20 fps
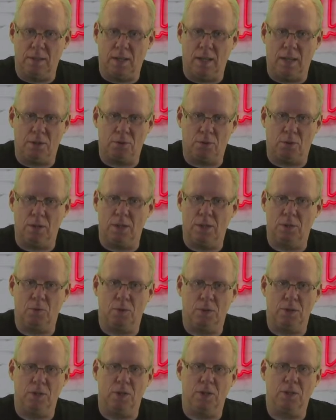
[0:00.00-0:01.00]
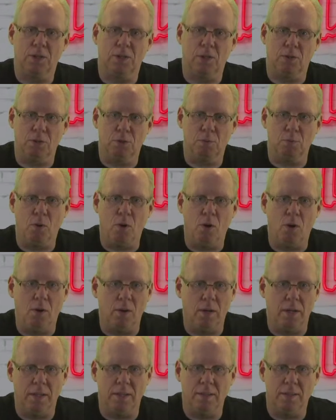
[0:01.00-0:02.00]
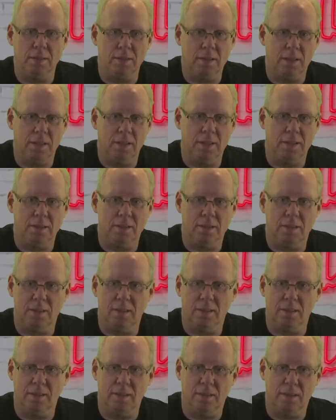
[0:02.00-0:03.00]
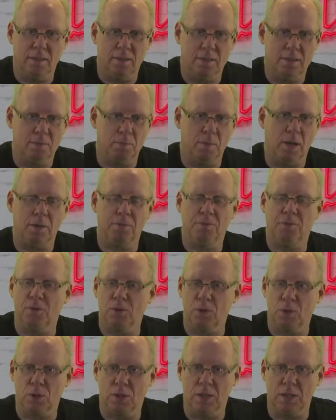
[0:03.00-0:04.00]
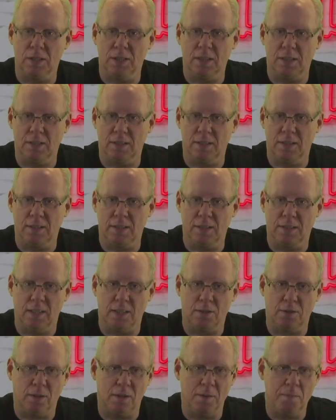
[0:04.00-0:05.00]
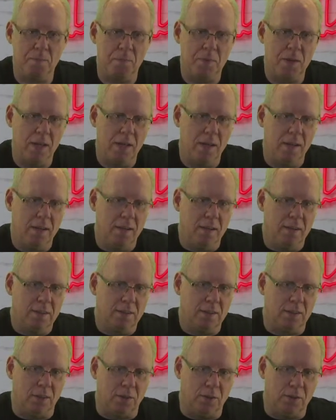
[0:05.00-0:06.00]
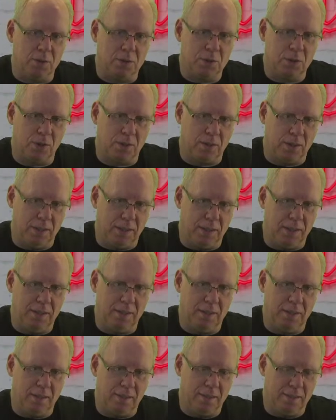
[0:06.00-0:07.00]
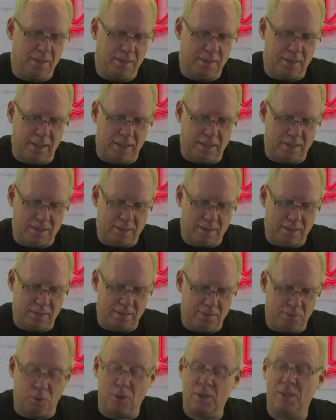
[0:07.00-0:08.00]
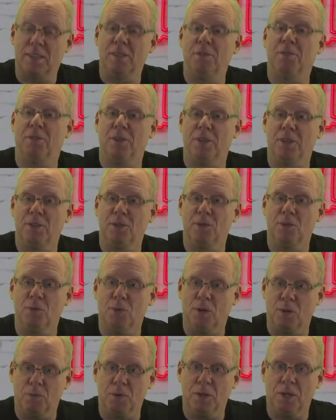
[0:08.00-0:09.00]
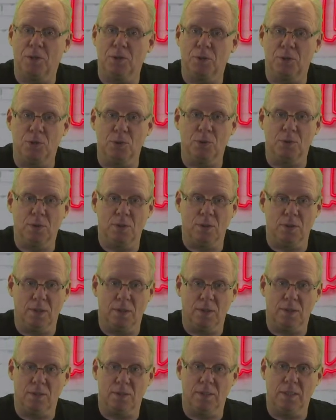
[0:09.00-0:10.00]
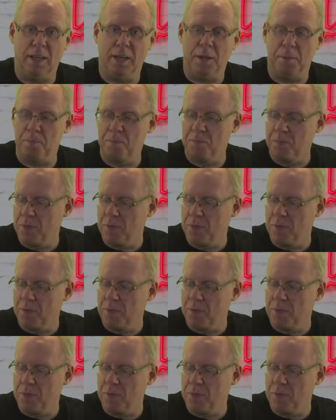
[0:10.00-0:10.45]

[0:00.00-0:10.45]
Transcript: Electronics was not so small, and smartphones didn't exist, etc. So certainly that was different to what we could do today.